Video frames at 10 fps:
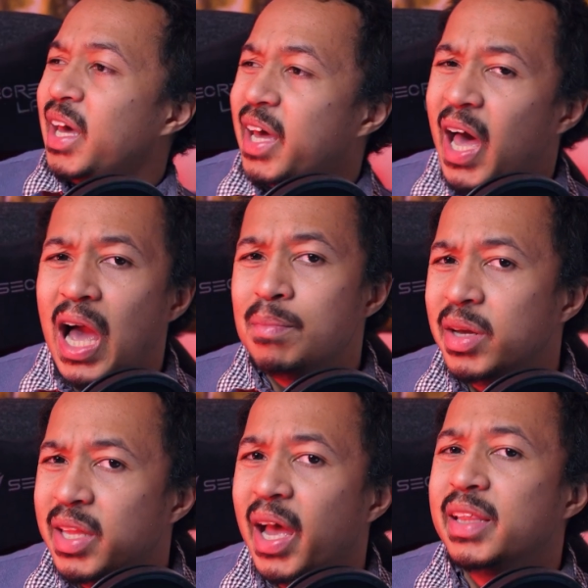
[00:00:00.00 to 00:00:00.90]
yeah, I'm
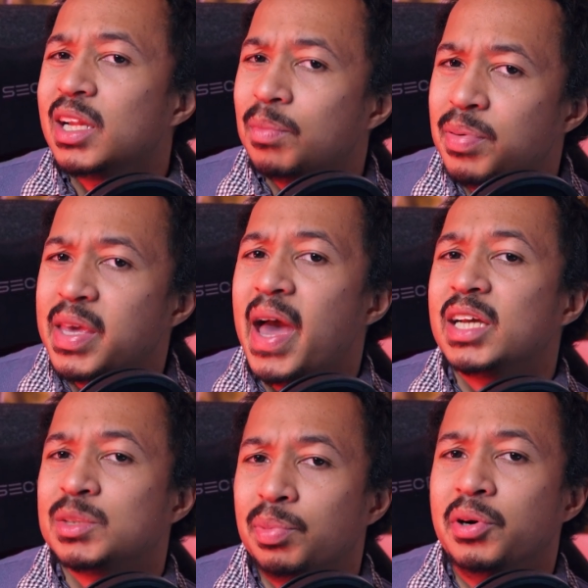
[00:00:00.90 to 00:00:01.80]
an N L P
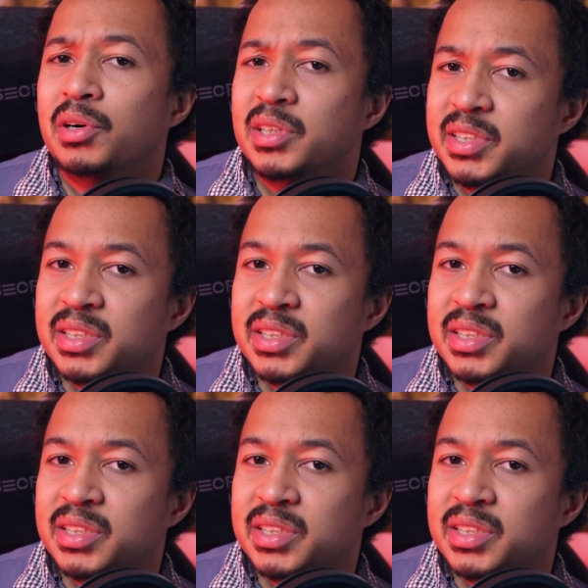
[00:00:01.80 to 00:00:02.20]
expert.